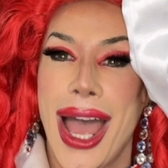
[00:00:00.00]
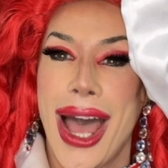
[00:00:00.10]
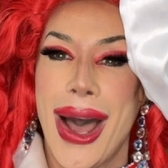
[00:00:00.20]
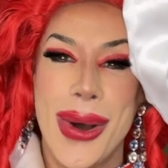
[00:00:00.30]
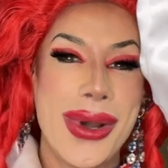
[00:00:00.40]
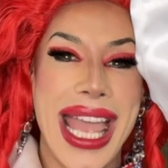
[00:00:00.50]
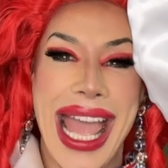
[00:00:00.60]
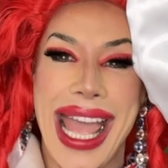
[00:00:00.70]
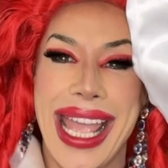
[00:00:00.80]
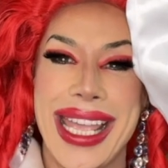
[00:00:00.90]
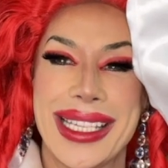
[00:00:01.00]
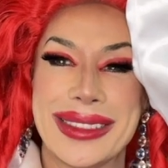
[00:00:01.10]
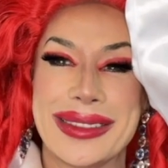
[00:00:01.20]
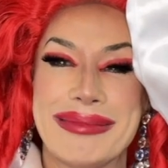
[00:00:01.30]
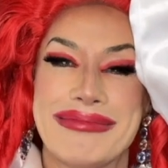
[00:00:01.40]
Okay.
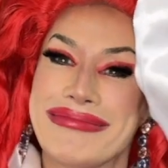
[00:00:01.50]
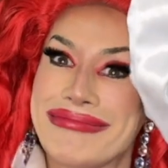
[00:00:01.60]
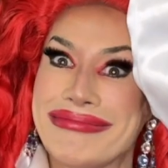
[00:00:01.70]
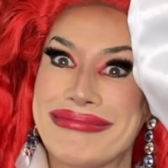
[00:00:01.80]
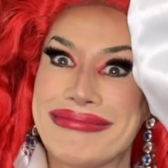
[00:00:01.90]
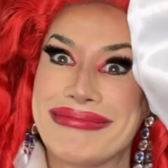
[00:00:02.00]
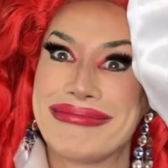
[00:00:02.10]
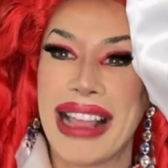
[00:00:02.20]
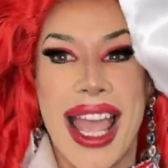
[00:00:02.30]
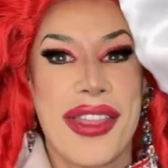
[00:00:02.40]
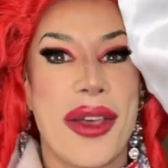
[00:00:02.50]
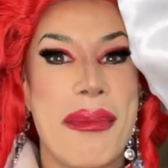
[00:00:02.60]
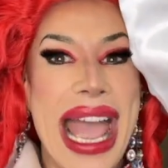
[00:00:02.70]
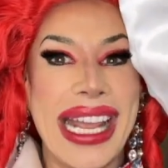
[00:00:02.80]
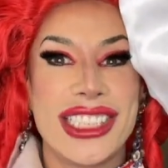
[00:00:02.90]
The
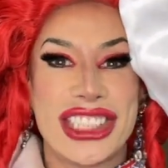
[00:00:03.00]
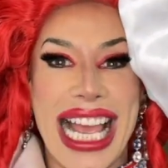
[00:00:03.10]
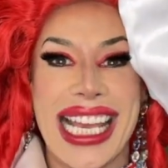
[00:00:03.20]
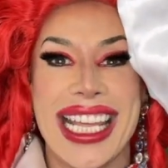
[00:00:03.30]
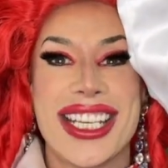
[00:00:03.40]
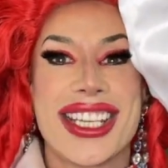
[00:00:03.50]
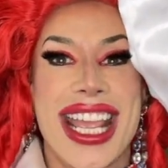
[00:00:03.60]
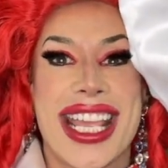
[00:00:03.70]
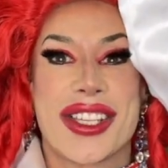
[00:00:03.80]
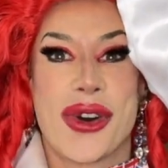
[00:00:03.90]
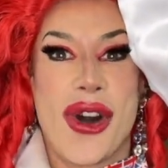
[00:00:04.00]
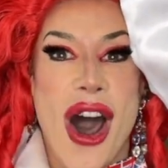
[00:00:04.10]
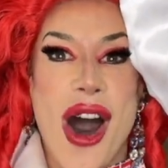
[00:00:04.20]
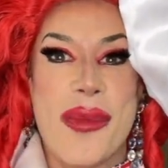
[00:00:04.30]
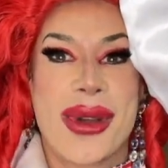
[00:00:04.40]
main challenge is
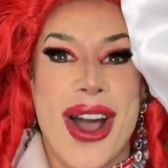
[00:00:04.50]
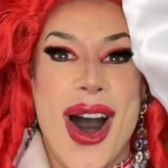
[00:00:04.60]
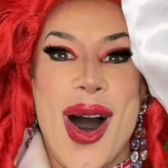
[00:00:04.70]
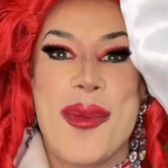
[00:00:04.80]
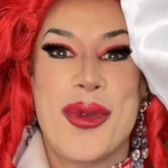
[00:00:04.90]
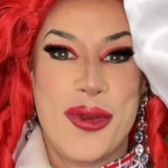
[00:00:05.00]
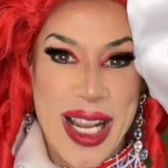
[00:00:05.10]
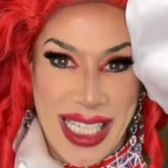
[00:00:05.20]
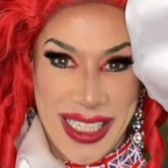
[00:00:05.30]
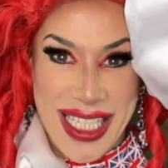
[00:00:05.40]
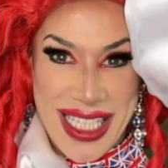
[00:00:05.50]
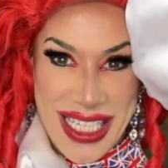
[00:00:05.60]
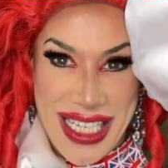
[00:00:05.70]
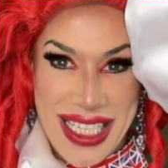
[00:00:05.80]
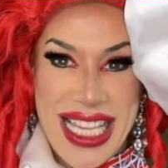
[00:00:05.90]
rom-com realness.
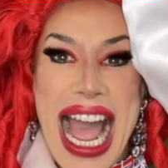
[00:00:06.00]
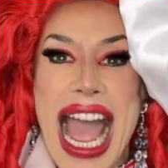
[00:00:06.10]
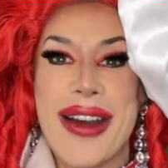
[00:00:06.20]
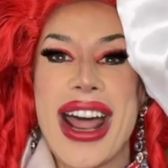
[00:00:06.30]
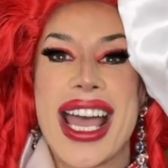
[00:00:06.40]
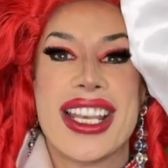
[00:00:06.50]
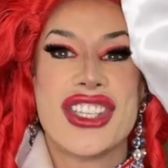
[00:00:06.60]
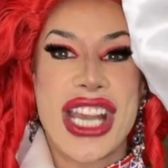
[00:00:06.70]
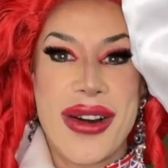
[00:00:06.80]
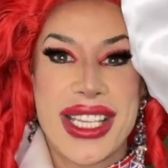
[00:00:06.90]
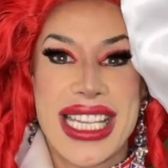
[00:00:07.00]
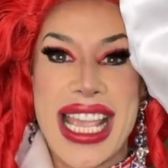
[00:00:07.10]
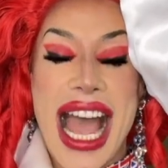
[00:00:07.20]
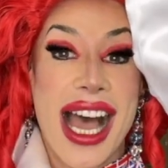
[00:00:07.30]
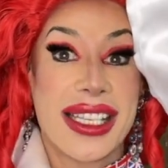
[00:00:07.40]
Sahira and
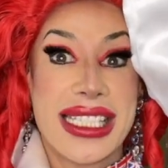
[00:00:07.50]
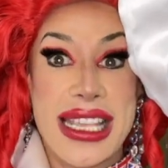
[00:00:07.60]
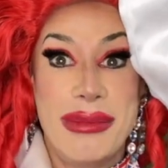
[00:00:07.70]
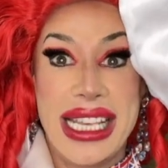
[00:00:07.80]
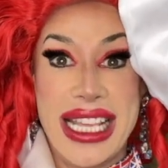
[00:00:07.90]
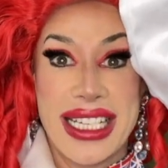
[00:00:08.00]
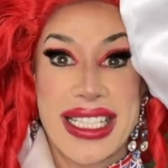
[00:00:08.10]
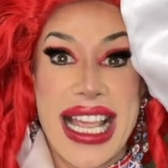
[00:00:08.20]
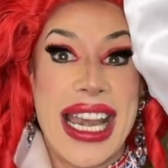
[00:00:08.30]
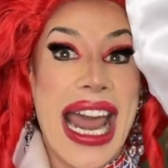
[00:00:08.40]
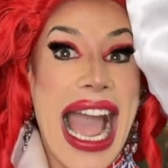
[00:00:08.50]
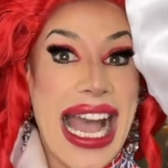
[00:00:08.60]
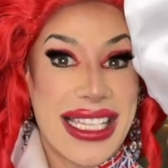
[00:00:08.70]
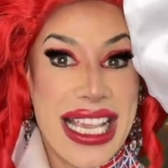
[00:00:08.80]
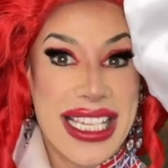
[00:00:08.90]
Charity are team leaders, and
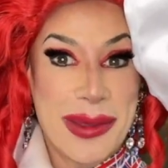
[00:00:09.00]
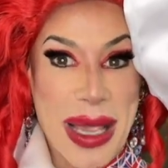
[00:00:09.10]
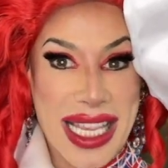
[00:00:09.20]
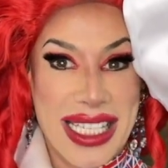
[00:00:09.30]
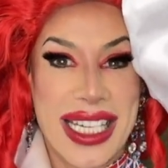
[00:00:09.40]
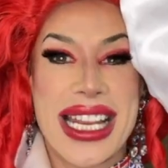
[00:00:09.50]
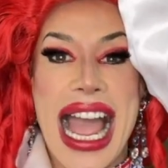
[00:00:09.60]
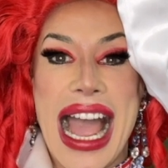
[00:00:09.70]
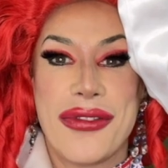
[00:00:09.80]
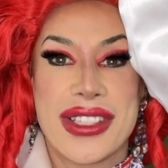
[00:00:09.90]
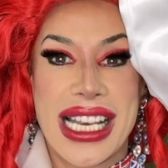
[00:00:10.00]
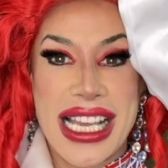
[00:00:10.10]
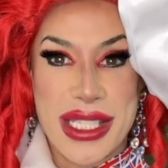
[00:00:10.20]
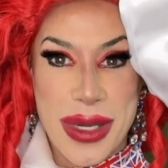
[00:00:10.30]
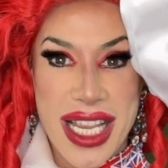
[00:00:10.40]
as expected, after
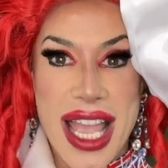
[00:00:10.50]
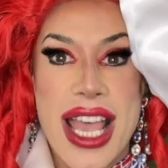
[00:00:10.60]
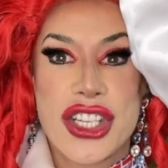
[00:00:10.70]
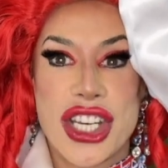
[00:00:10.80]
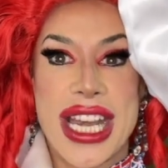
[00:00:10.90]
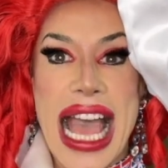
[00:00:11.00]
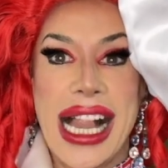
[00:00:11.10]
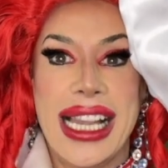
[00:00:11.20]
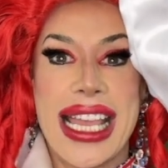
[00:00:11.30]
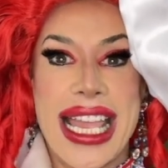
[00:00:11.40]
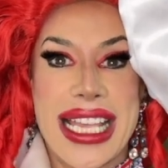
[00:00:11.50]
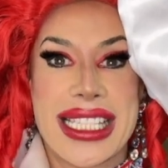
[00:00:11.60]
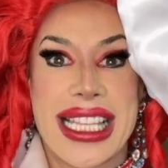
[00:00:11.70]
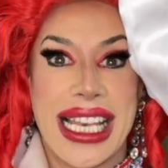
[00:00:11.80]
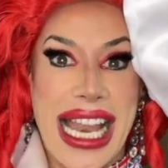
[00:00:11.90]
last week, Chanel
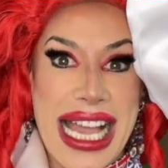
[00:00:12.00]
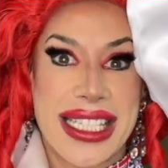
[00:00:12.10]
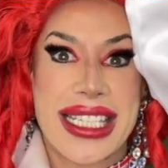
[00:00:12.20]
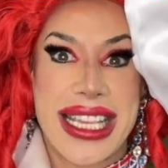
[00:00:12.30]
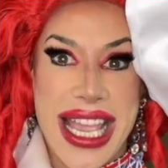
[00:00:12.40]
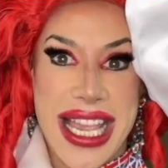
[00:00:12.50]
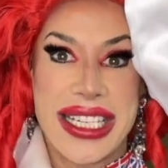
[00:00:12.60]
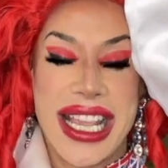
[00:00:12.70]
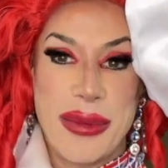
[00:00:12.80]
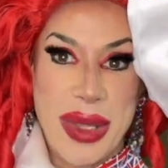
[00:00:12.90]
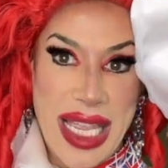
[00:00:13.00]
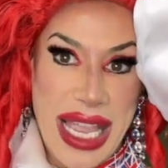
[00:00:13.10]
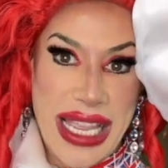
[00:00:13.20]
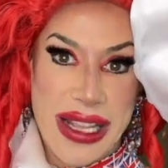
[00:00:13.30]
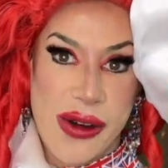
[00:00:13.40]
is the last kid in PE.